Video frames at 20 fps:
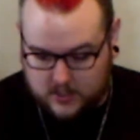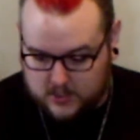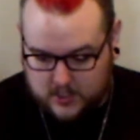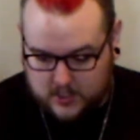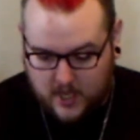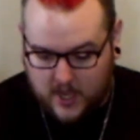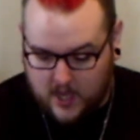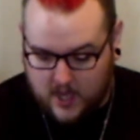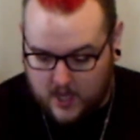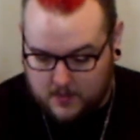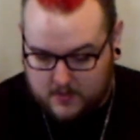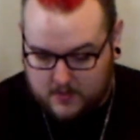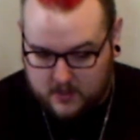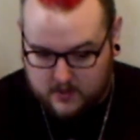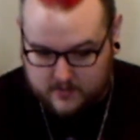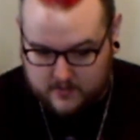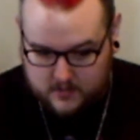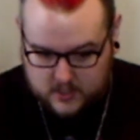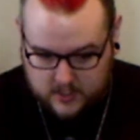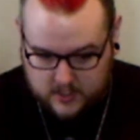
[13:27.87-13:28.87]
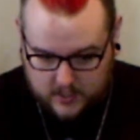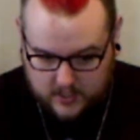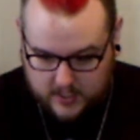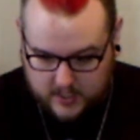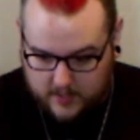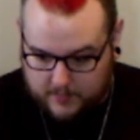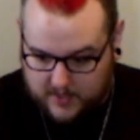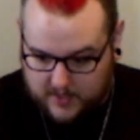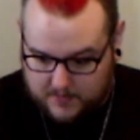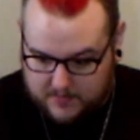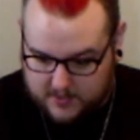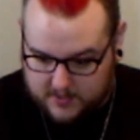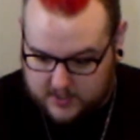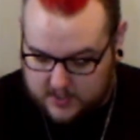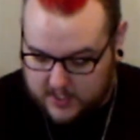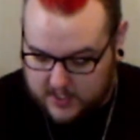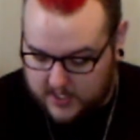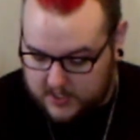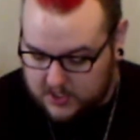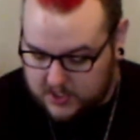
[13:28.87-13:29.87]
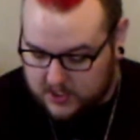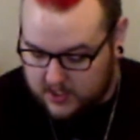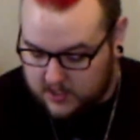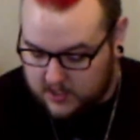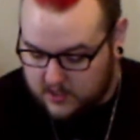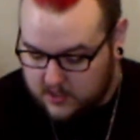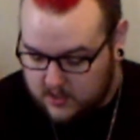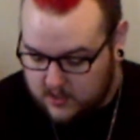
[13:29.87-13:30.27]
job to get people's attention.